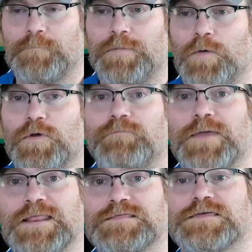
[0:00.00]
but we've
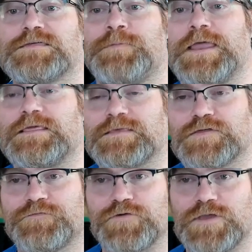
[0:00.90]
been anticipating this
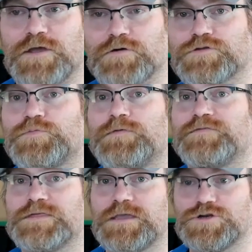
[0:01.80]
for years. We've
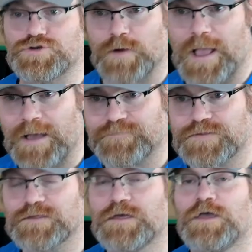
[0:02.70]
seen
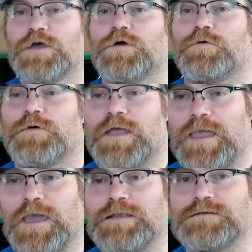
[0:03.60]
drafts,
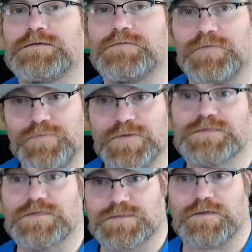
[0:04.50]
and this
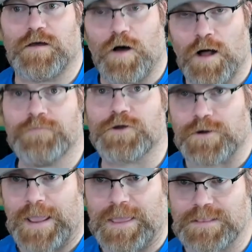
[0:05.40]
is on their
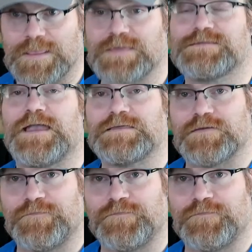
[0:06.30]
A list as a